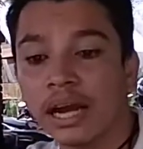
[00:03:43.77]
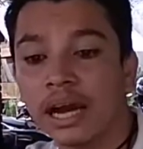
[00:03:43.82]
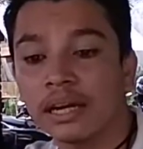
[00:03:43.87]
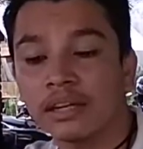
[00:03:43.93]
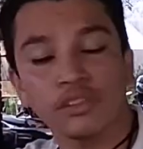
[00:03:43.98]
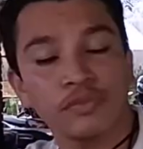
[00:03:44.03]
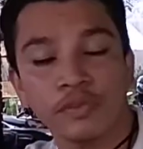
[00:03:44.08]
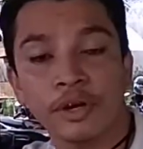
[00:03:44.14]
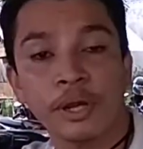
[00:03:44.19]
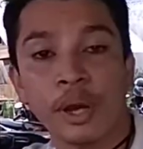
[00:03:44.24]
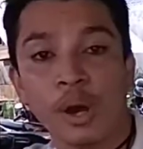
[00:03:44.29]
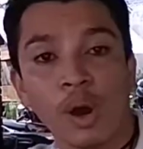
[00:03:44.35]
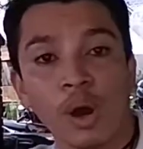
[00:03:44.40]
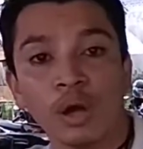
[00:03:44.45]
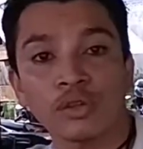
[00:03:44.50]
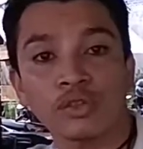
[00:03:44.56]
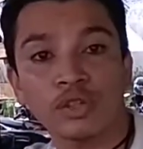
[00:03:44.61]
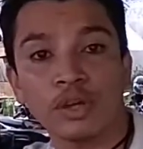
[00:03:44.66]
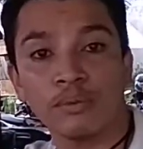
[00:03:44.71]
This is very
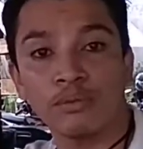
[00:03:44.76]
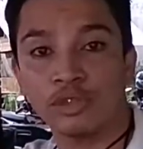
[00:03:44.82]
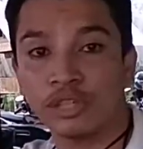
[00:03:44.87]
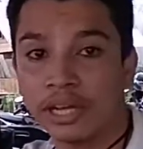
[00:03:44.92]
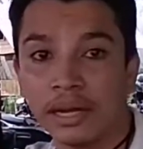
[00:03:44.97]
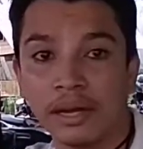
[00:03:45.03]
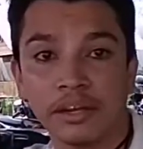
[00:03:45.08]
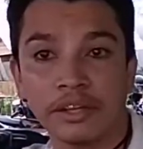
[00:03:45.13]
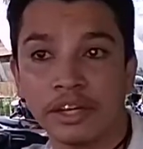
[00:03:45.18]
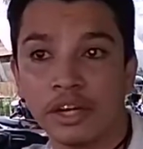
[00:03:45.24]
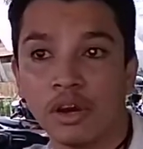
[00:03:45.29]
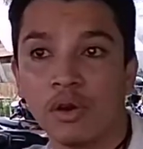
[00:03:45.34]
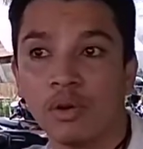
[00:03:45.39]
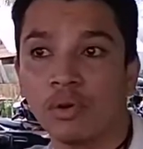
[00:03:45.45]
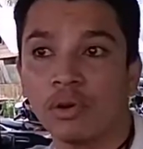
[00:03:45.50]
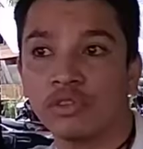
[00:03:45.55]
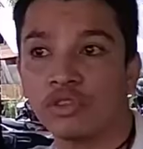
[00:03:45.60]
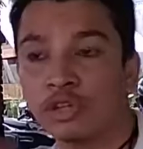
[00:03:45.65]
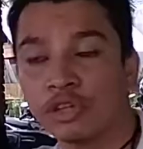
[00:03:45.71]
awesome to tell
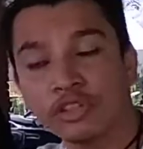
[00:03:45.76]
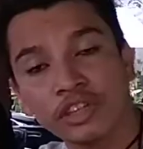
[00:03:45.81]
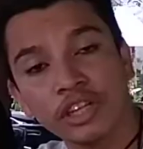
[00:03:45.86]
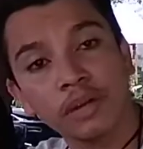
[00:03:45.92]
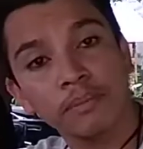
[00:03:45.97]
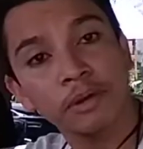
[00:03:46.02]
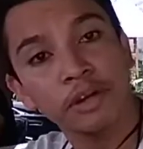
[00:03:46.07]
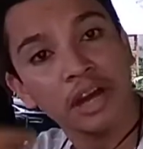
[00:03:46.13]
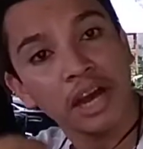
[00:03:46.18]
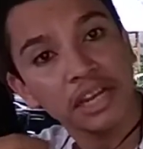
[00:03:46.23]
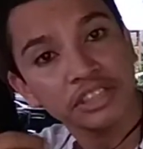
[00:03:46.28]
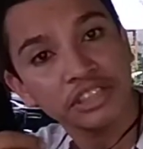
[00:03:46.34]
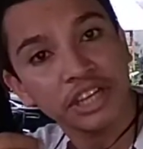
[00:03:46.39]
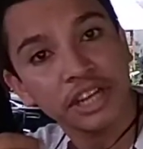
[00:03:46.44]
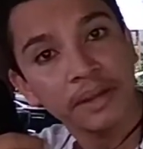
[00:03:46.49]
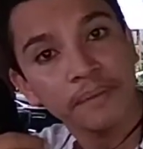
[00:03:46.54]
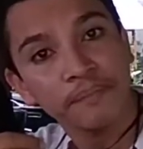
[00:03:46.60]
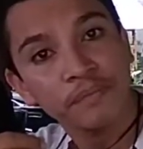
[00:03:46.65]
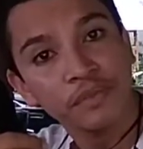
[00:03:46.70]
interesting about
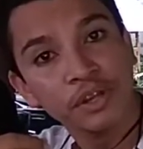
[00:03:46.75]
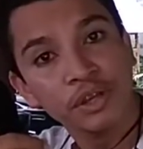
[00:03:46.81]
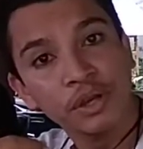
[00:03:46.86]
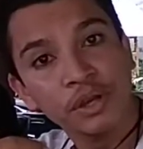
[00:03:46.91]
Aceh.